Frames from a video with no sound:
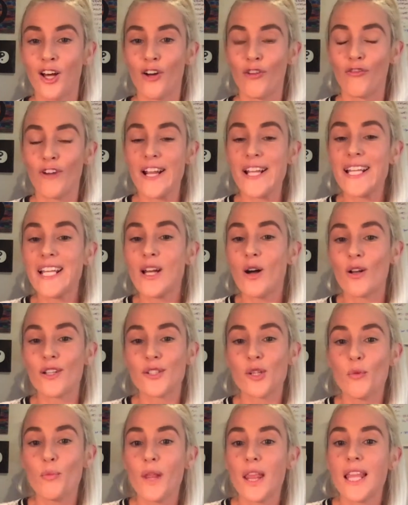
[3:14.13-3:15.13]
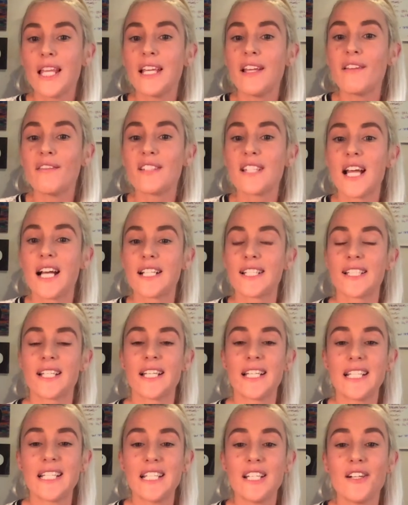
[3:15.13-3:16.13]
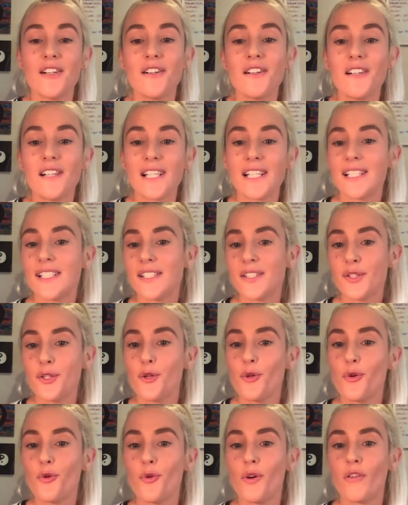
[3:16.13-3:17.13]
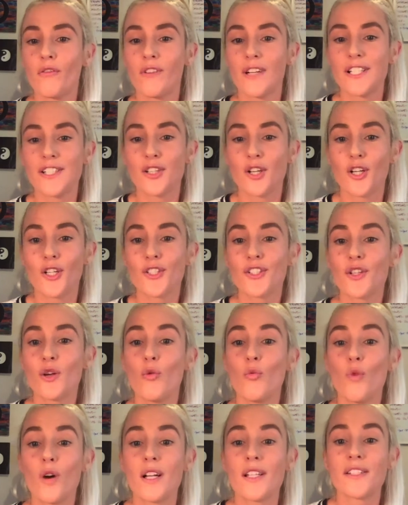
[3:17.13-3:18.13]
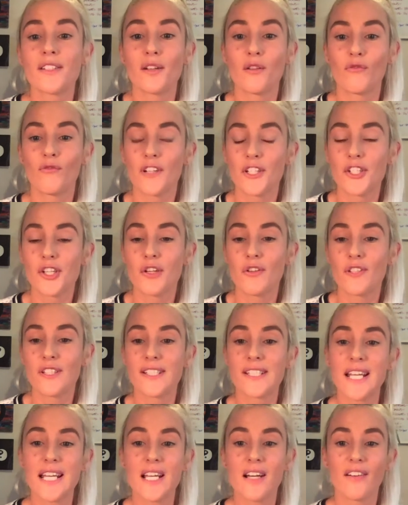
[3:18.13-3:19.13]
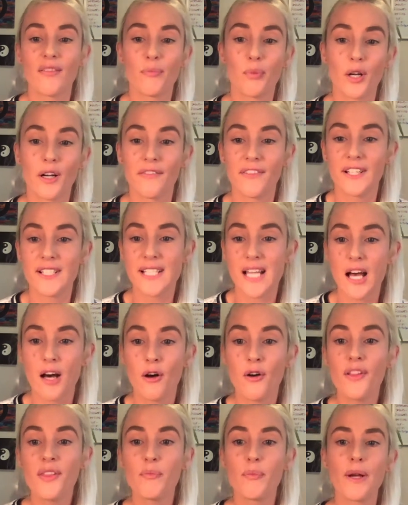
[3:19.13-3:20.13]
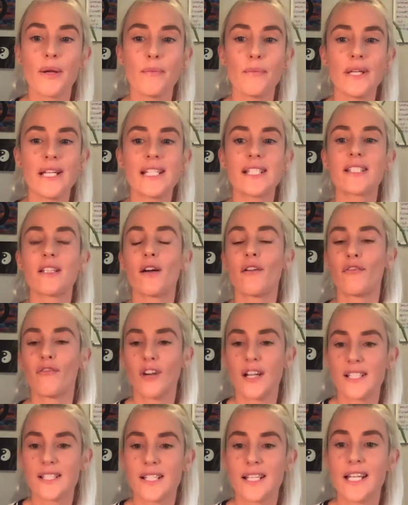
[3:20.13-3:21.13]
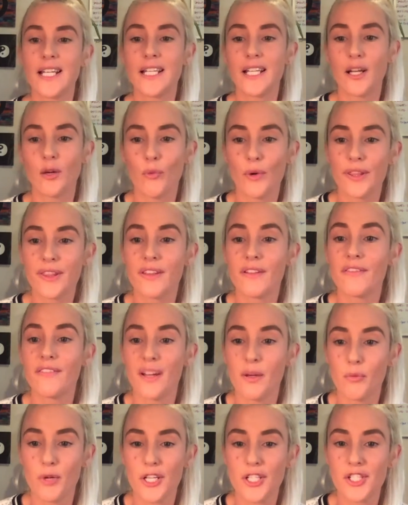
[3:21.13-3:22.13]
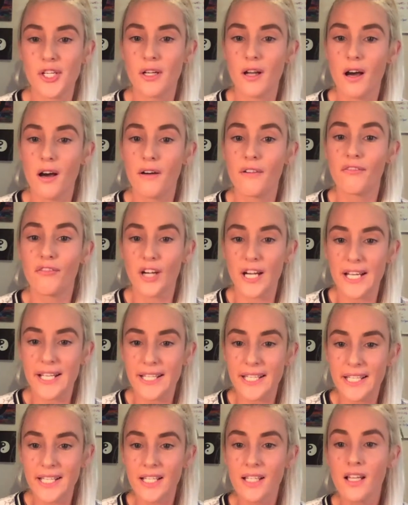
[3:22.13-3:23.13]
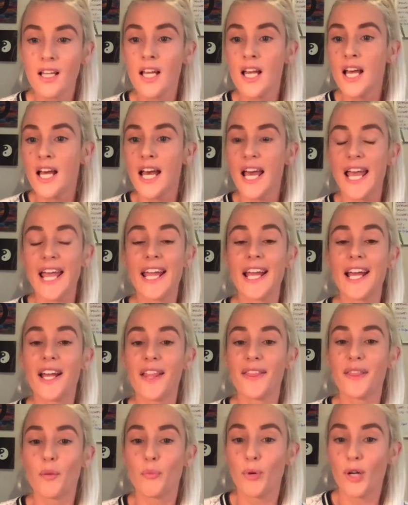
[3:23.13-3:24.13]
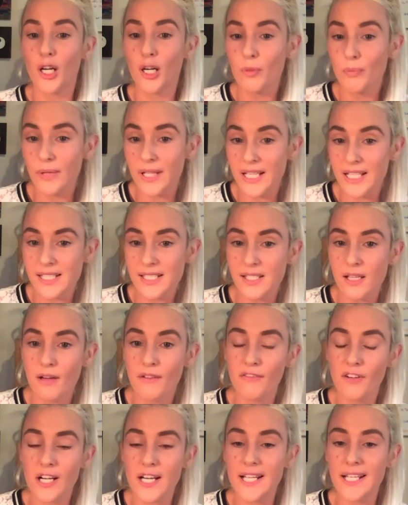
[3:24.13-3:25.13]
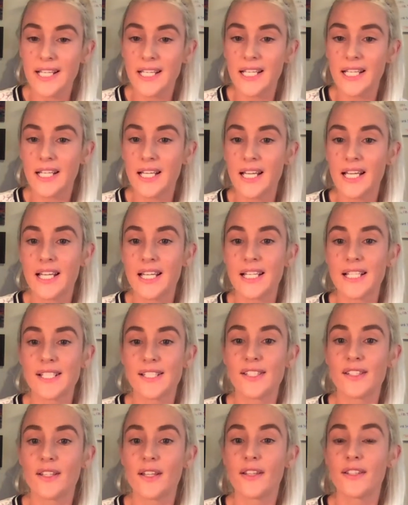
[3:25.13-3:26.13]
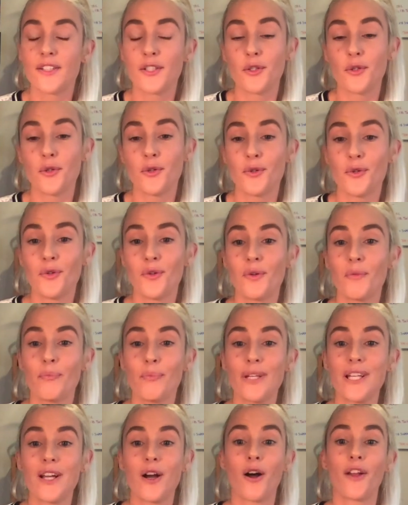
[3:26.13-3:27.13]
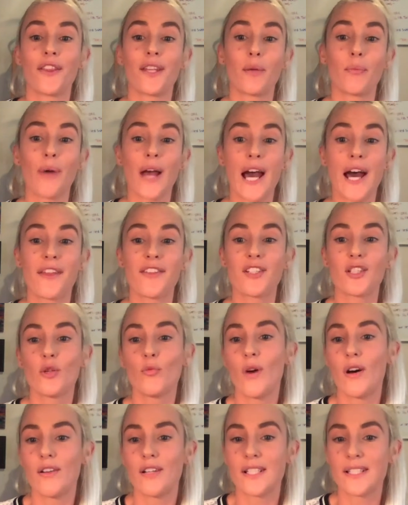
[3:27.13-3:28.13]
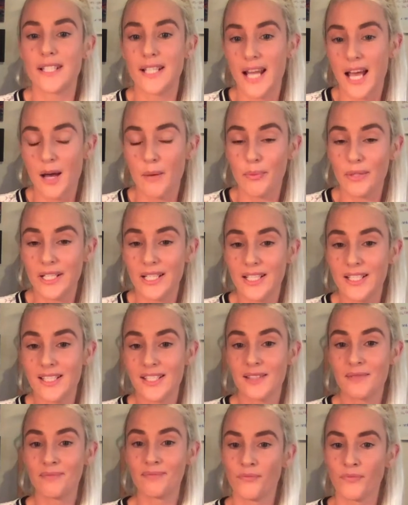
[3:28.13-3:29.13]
Reiki also believes that to heal is to return to one's original state of perfect health by means of resonating with the vibration of Reiki. And the purpose of Reiki is to be on the path to wellness and happiness